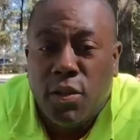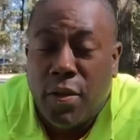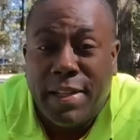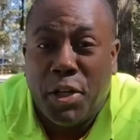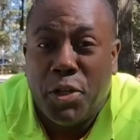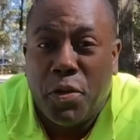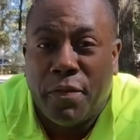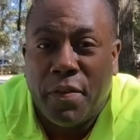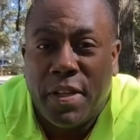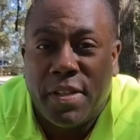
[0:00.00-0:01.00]
So that's going to
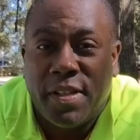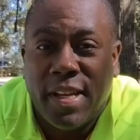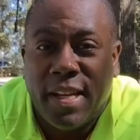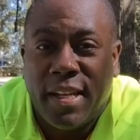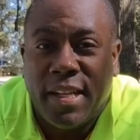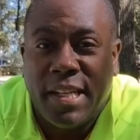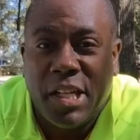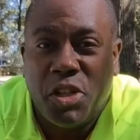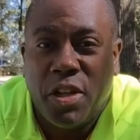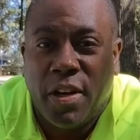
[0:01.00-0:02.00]
do it for this
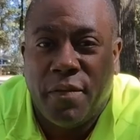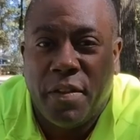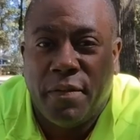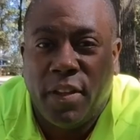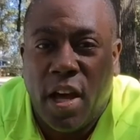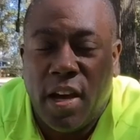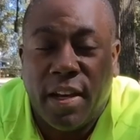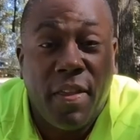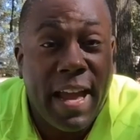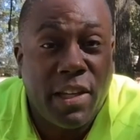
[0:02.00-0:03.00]
edition of the
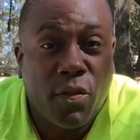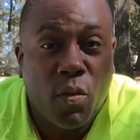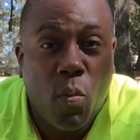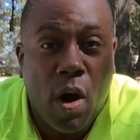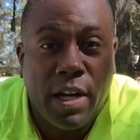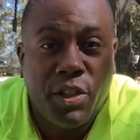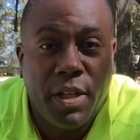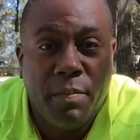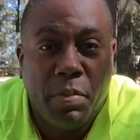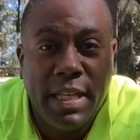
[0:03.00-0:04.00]
vlog. Thanks for
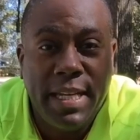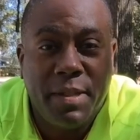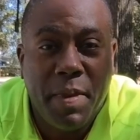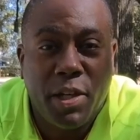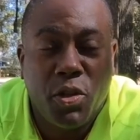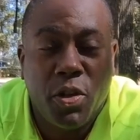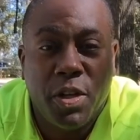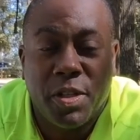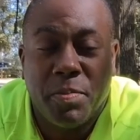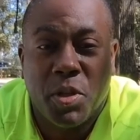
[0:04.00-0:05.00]
watching. Please make sure
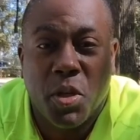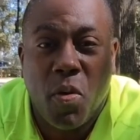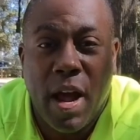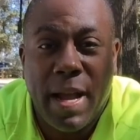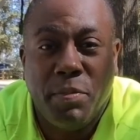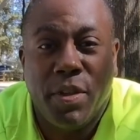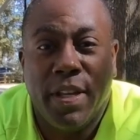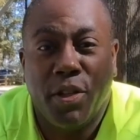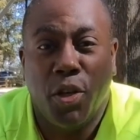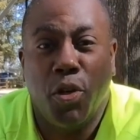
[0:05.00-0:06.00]
you subscribe to
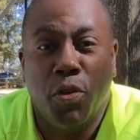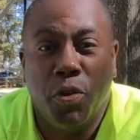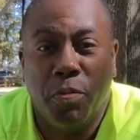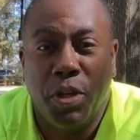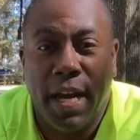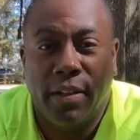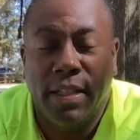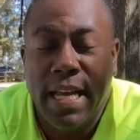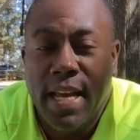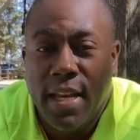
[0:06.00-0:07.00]
this YouTube
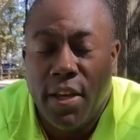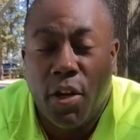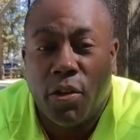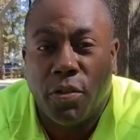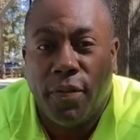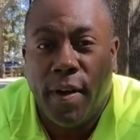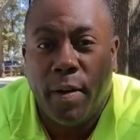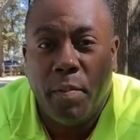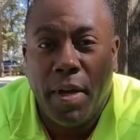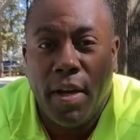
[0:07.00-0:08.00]
channel. You can also
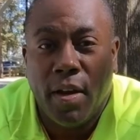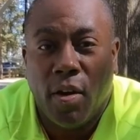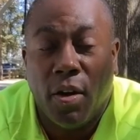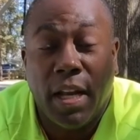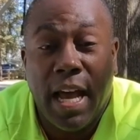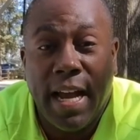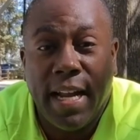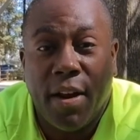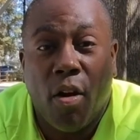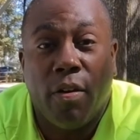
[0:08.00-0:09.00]
find me
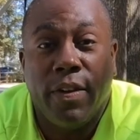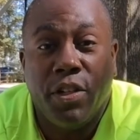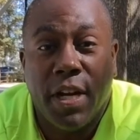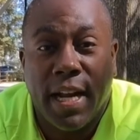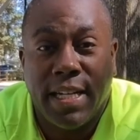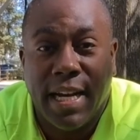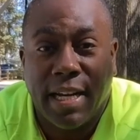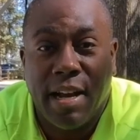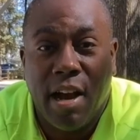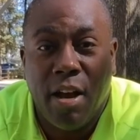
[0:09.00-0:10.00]
online at
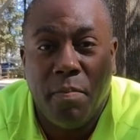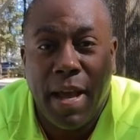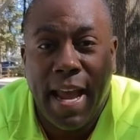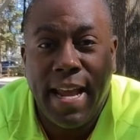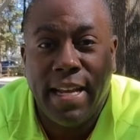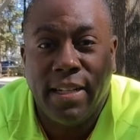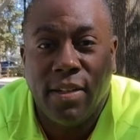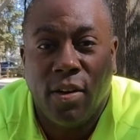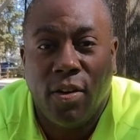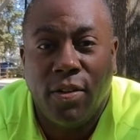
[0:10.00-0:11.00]
rvjedeye.com
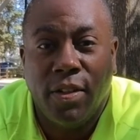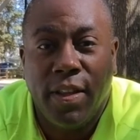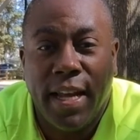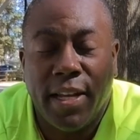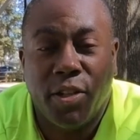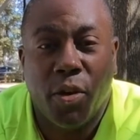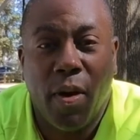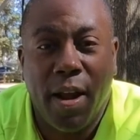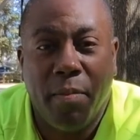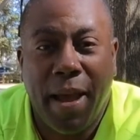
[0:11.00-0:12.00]
and on the
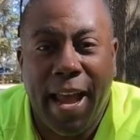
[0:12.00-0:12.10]
Instagram